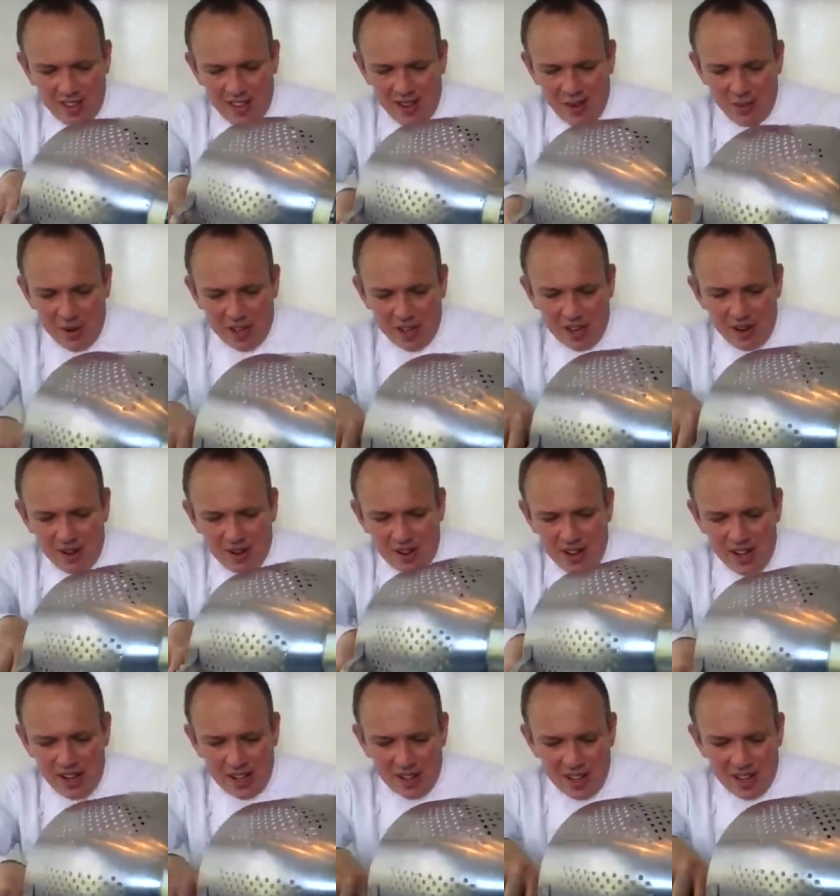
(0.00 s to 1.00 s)
There we go.
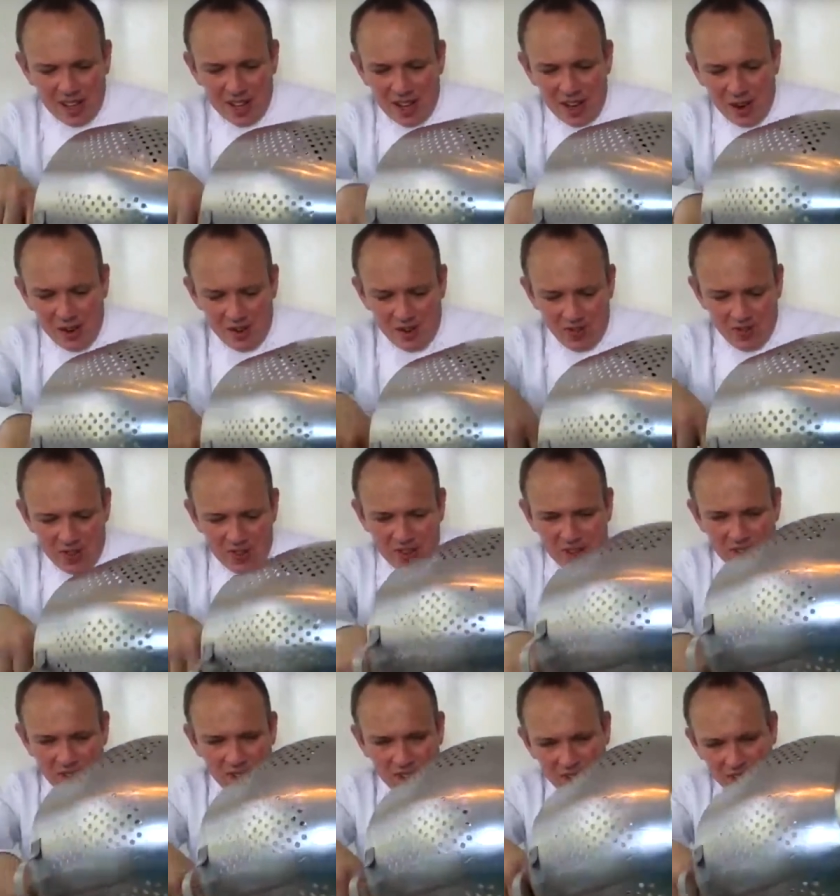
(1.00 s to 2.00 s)
In they go.
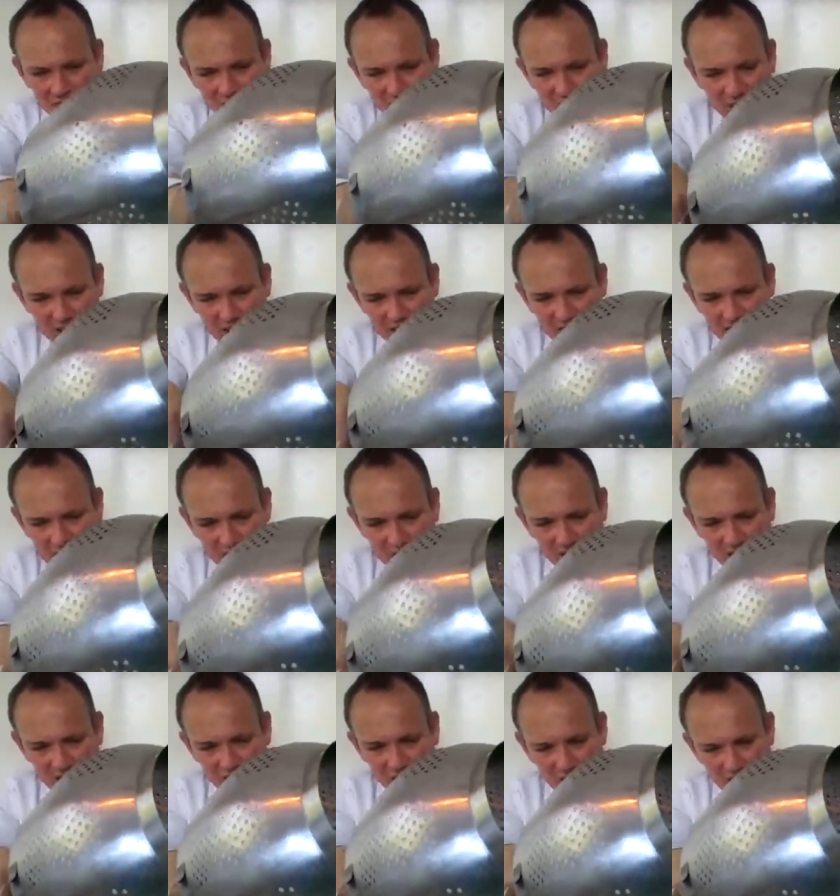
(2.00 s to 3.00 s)
In they
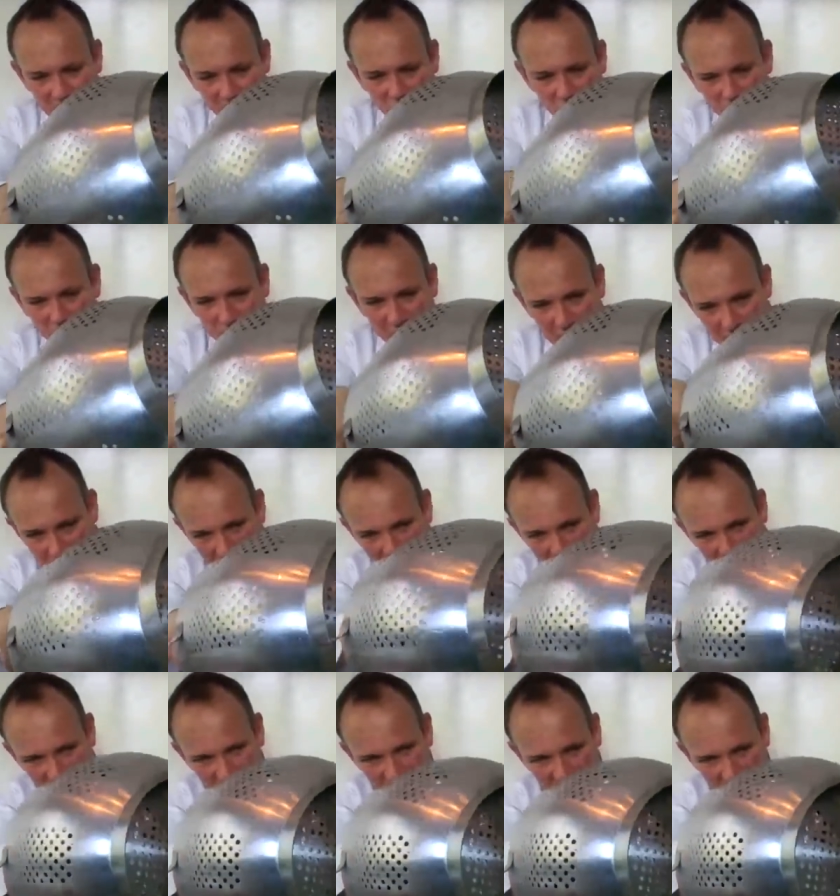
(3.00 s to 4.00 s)
are. All of those
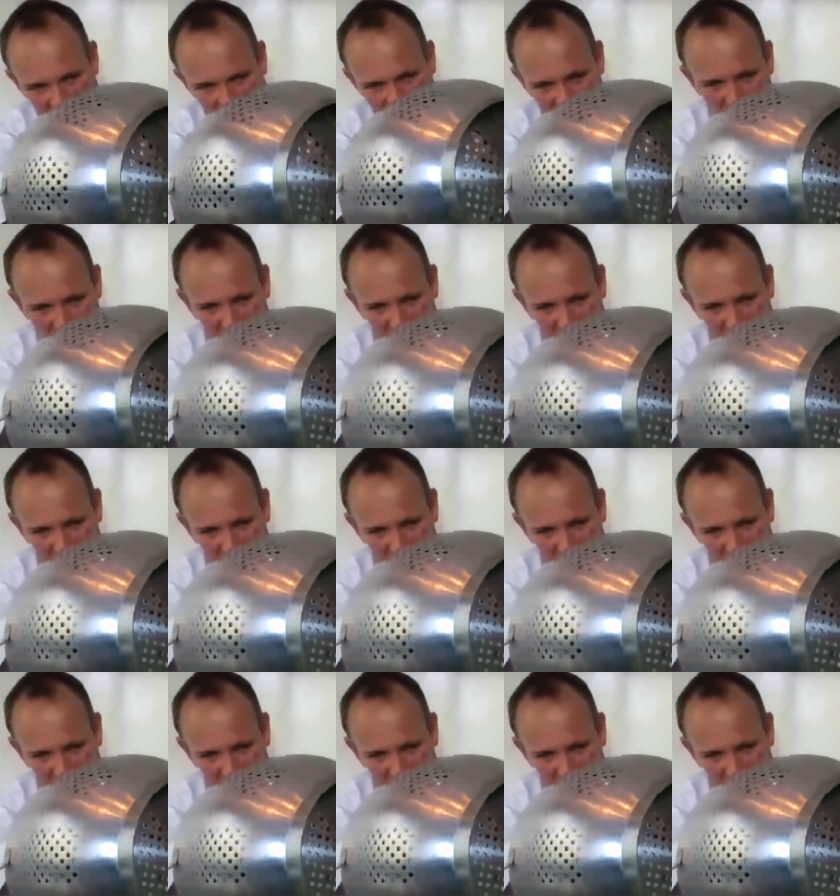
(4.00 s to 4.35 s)
in.